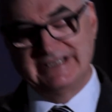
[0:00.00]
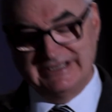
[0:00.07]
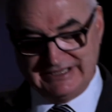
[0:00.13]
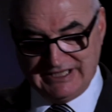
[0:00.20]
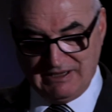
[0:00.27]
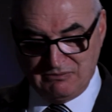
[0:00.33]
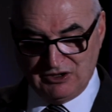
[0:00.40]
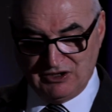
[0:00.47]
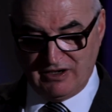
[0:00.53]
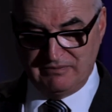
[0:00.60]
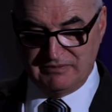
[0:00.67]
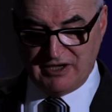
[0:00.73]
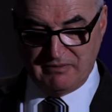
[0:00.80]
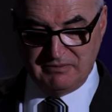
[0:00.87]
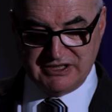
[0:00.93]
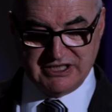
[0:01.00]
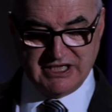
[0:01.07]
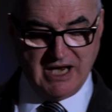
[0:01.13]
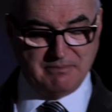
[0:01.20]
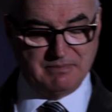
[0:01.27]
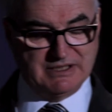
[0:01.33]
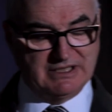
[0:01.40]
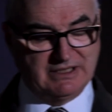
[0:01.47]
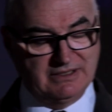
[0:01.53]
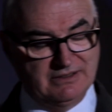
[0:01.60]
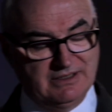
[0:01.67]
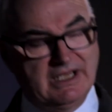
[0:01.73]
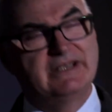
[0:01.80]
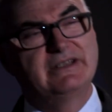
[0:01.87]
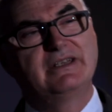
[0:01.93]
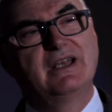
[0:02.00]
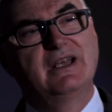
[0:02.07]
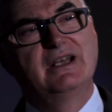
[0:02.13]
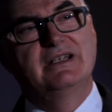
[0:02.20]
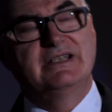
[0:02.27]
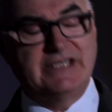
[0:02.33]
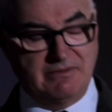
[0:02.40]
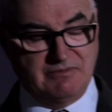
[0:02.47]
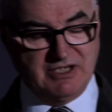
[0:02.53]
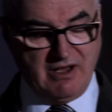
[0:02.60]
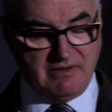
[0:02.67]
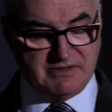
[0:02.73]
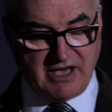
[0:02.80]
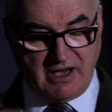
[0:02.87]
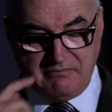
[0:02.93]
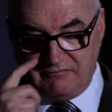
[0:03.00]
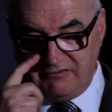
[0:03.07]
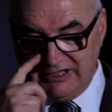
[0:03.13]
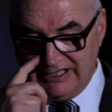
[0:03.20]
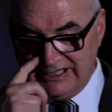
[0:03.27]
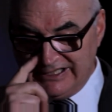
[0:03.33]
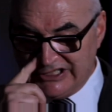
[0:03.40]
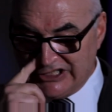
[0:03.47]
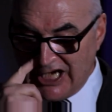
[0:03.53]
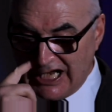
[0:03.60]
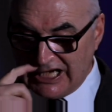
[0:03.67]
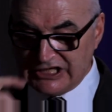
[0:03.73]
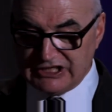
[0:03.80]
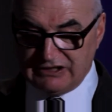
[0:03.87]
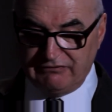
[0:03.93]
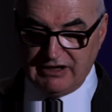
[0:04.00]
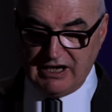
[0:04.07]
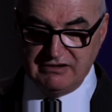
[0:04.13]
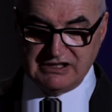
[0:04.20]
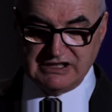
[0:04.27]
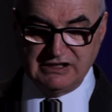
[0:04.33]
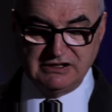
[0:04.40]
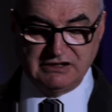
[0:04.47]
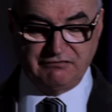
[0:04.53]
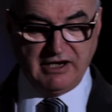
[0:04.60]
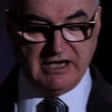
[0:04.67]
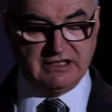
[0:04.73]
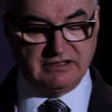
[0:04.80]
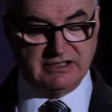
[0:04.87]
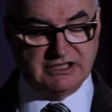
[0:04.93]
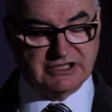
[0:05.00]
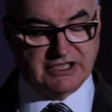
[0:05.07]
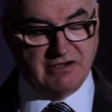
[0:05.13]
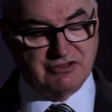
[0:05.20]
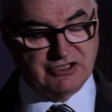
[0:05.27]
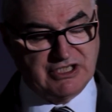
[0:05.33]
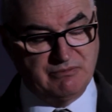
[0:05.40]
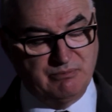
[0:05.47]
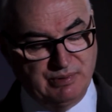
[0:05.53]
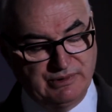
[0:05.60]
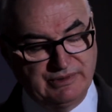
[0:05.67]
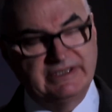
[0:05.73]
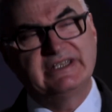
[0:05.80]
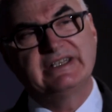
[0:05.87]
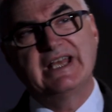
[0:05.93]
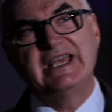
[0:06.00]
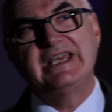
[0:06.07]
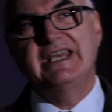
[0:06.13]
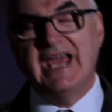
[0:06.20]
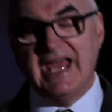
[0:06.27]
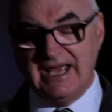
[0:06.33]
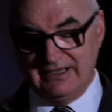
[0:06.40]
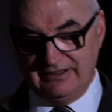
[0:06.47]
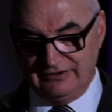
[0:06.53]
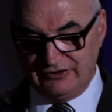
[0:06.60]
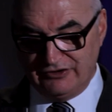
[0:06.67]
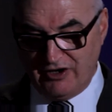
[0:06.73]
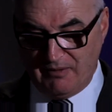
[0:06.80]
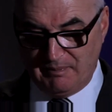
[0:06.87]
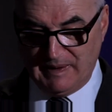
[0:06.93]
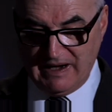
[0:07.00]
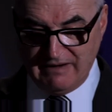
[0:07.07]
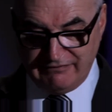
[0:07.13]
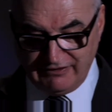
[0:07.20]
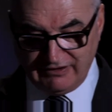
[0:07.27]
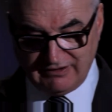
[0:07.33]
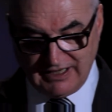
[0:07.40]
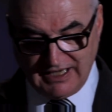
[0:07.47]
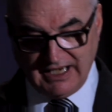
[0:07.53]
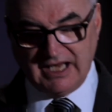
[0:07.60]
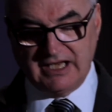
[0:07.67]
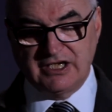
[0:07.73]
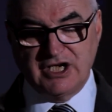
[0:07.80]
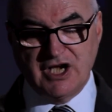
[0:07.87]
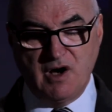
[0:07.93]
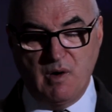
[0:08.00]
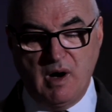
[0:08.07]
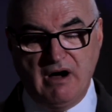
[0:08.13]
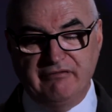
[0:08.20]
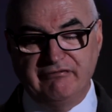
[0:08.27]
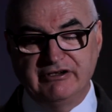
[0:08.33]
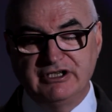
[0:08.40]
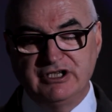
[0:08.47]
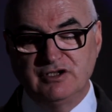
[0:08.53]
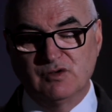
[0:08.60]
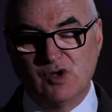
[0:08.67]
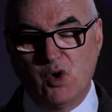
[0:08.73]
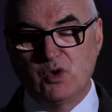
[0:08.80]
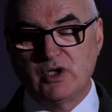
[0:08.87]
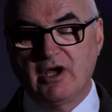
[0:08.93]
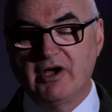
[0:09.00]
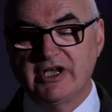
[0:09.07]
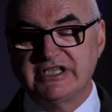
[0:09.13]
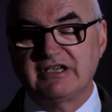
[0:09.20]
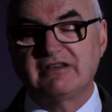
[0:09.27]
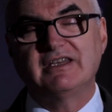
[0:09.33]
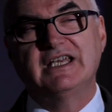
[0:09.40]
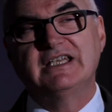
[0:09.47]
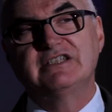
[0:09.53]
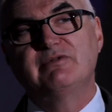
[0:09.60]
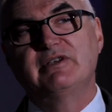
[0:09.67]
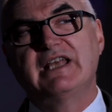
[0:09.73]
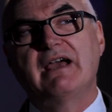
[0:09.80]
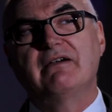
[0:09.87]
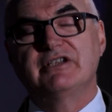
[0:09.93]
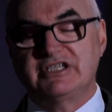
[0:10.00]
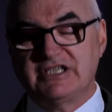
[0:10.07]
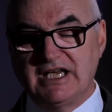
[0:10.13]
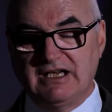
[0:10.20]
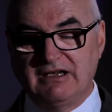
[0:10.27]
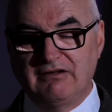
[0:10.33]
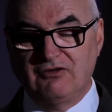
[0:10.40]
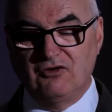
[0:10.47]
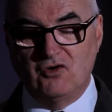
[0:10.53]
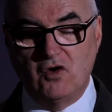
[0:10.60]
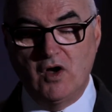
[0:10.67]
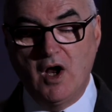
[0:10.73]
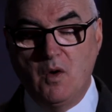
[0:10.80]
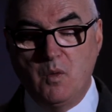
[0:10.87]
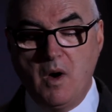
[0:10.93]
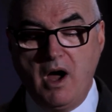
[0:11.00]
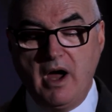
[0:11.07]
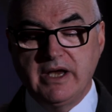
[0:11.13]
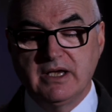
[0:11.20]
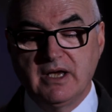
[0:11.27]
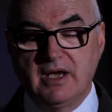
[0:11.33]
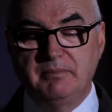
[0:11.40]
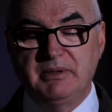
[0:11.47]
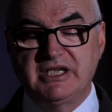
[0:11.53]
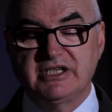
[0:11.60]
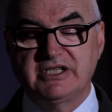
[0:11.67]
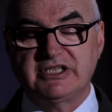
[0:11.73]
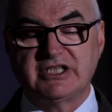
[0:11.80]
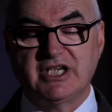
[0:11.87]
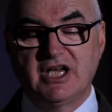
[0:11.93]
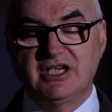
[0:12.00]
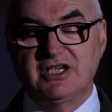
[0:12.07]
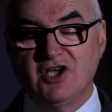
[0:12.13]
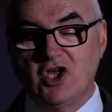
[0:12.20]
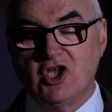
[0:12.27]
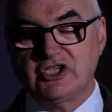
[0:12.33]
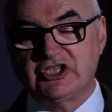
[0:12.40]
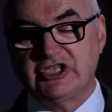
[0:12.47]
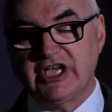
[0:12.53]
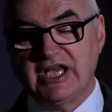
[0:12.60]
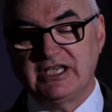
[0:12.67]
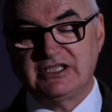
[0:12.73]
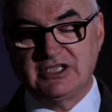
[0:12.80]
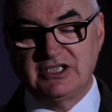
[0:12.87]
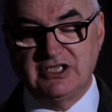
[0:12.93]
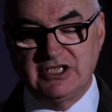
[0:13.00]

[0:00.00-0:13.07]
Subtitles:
that sometimes I'm skeptical and sometimes I'm really jealous of those whose faith is so simple that they can drop everything and go off and do all kinds of things without a second thought. Why? Because God said to